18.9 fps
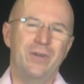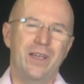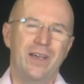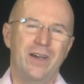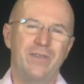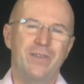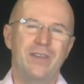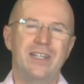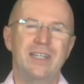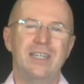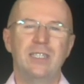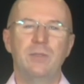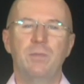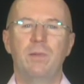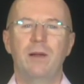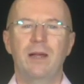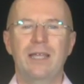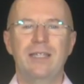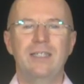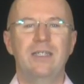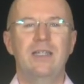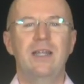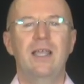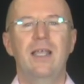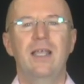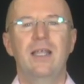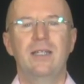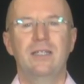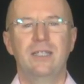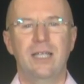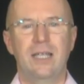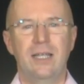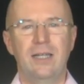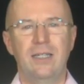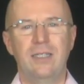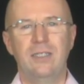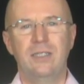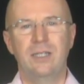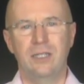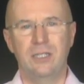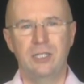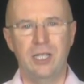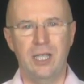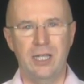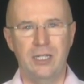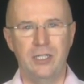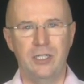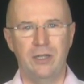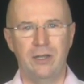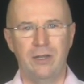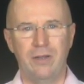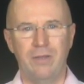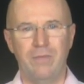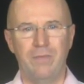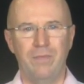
covered in this pleasant tingling sensation.